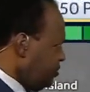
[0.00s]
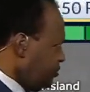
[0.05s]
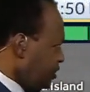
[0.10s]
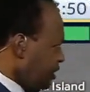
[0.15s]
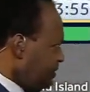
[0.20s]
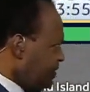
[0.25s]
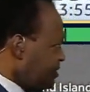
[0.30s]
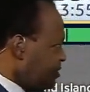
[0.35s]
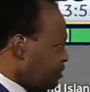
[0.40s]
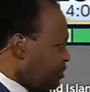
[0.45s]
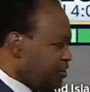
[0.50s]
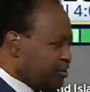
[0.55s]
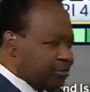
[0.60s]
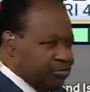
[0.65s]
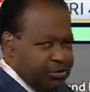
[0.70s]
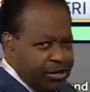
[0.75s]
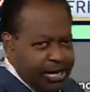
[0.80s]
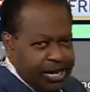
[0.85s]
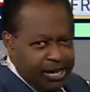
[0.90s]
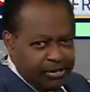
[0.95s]
So even starting to
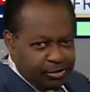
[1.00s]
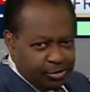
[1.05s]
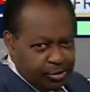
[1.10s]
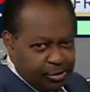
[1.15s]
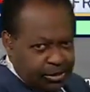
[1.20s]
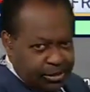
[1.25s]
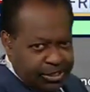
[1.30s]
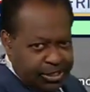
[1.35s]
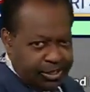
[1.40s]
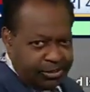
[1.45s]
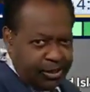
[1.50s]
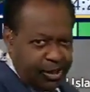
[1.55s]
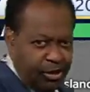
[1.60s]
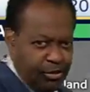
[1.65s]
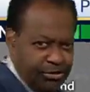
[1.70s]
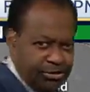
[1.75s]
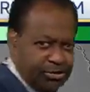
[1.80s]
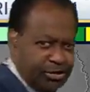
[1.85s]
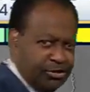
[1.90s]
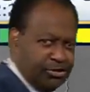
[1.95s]
dry out toward the Lake of the
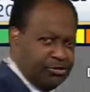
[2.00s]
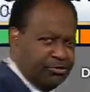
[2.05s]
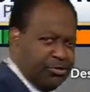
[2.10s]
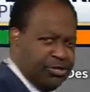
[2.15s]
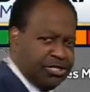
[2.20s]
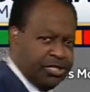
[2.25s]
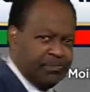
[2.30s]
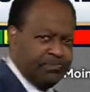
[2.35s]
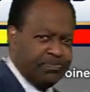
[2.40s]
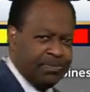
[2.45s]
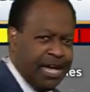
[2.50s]
Ozarks region.